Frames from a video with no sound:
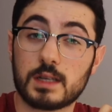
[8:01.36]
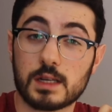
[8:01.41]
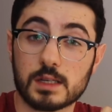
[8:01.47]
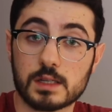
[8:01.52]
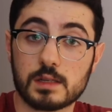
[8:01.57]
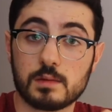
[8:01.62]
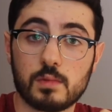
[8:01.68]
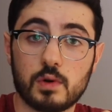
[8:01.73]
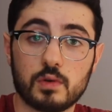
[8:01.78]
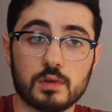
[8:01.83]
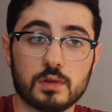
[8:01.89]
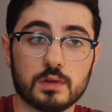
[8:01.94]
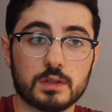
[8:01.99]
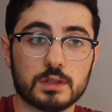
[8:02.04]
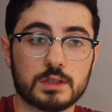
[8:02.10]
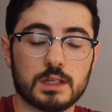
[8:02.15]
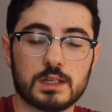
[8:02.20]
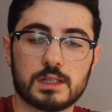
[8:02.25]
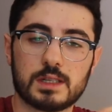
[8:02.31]

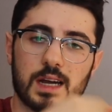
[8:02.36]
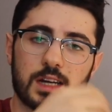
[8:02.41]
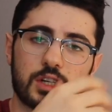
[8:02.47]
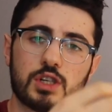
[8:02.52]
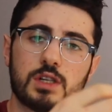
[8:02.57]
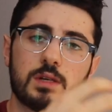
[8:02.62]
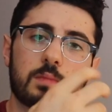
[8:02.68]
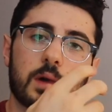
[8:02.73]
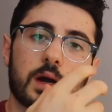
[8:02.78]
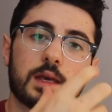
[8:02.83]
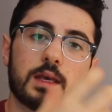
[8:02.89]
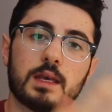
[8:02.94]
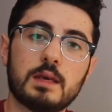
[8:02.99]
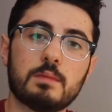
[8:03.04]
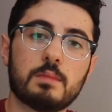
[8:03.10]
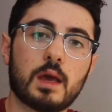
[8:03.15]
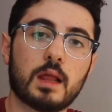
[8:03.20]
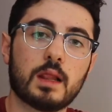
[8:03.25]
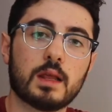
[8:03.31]
testimonials is actually by
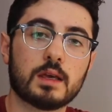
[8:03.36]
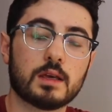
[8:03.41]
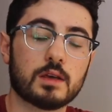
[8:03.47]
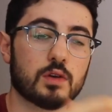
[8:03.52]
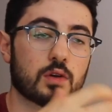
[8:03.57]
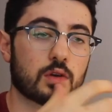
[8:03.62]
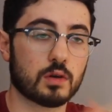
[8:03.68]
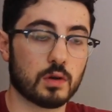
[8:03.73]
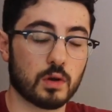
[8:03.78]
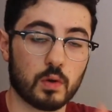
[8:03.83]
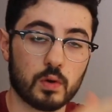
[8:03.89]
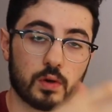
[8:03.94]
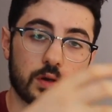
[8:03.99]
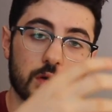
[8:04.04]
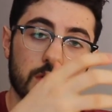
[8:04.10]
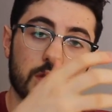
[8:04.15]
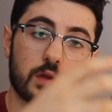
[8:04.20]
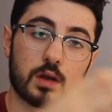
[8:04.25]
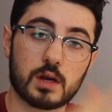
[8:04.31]
emailing your
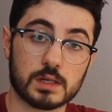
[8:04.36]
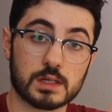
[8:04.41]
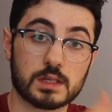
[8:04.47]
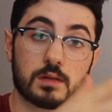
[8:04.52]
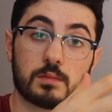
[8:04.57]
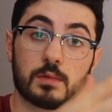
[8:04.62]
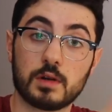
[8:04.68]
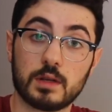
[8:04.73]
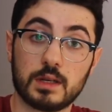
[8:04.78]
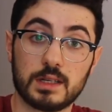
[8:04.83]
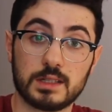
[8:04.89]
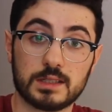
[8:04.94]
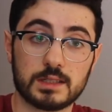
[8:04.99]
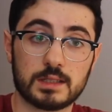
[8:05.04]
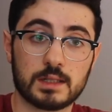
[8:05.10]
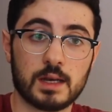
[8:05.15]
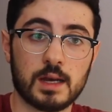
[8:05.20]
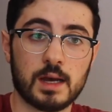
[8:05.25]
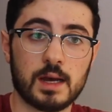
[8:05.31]
loyal customer
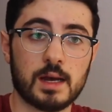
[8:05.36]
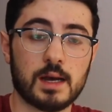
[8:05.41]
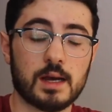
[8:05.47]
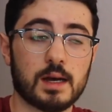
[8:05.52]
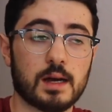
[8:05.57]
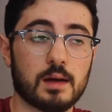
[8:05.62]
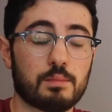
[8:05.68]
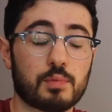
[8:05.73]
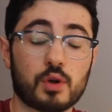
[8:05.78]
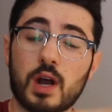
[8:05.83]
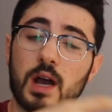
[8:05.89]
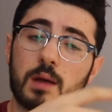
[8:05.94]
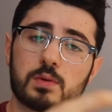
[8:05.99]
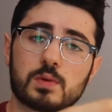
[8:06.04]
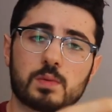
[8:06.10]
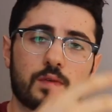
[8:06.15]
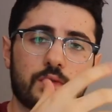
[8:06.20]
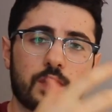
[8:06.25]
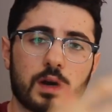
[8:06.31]
list,
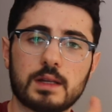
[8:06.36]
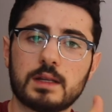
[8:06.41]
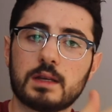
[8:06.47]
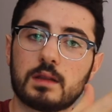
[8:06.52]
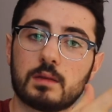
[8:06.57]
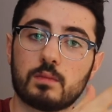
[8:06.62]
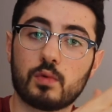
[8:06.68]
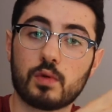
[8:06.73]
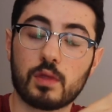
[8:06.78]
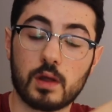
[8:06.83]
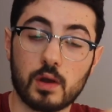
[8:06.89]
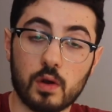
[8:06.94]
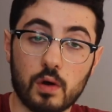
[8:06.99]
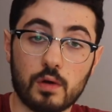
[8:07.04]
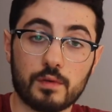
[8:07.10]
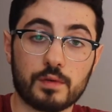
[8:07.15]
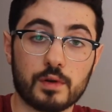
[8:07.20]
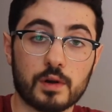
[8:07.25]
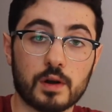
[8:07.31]
perhaps providing them with an
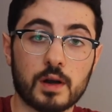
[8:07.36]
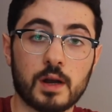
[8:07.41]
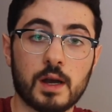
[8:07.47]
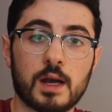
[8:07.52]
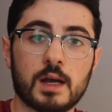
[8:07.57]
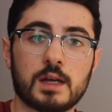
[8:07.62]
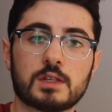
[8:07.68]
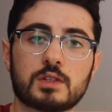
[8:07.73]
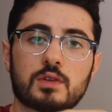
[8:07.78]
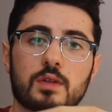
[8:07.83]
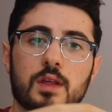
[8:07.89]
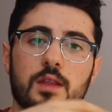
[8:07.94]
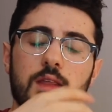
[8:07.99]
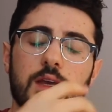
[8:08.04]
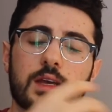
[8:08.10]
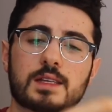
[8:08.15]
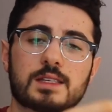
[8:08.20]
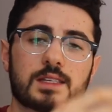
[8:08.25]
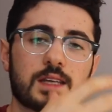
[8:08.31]
offer so that
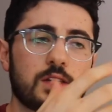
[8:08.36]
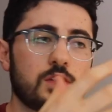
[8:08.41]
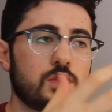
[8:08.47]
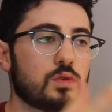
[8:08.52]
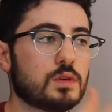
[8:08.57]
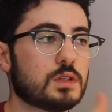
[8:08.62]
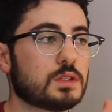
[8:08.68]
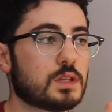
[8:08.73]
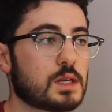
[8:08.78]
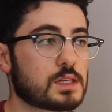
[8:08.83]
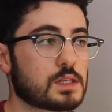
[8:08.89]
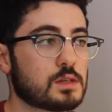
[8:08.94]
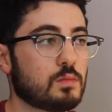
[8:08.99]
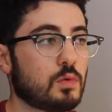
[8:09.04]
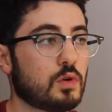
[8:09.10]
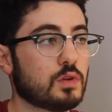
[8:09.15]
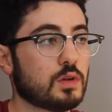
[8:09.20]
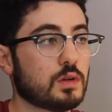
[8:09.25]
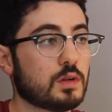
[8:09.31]
they can send you a
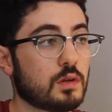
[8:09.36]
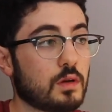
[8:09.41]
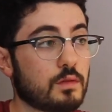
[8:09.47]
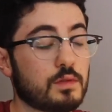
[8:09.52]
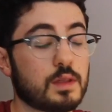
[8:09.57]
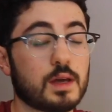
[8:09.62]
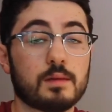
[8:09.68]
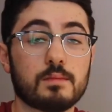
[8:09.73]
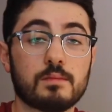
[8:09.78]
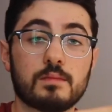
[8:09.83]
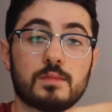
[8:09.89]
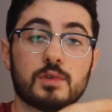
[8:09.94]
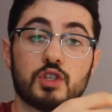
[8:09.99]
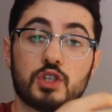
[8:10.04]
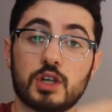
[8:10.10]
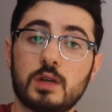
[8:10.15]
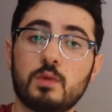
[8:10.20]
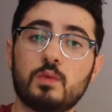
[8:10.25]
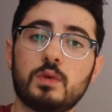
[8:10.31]
testimonial of them
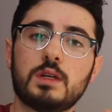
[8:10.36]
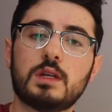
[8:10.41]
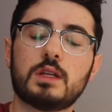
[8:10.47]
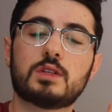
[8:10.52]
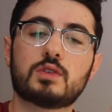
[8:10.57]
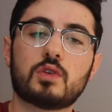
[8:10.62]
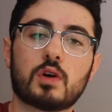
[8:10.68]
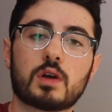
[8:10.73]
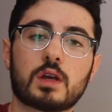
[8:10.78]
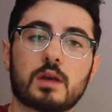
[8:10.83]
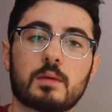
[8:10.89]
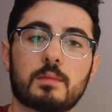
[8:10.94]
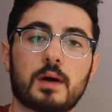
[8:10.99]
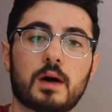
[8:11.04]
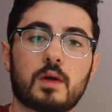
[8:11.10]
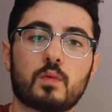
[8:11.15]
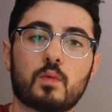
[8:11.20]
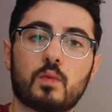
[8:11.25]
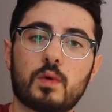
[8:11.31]
genuinely talking
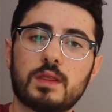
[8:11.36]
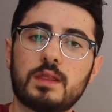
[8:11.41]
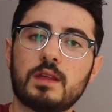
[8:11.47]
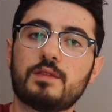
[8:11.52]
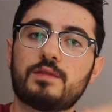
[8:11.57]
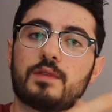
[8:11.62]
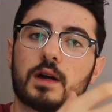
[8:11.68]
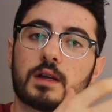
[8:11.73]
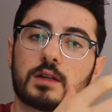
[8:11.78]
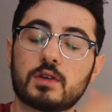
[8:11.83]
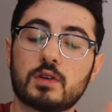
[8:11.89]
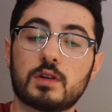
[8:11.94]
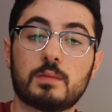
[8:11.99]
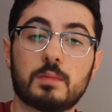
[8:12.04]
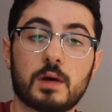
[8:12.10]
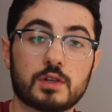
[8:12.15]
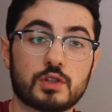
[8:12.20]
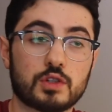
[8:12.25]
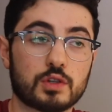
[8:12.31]
about what they find good
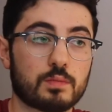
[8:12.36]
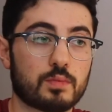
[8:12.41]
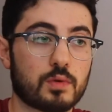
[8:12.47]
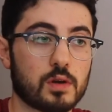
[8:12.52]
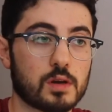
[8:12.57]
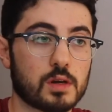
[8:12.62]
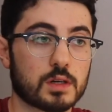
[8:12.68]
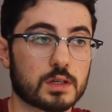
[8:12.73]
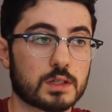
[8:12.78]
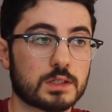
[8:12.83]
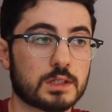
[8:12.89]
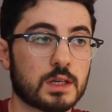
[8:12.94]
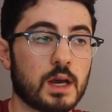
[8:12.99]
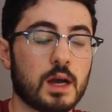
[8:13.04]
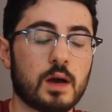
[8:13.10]
about your products,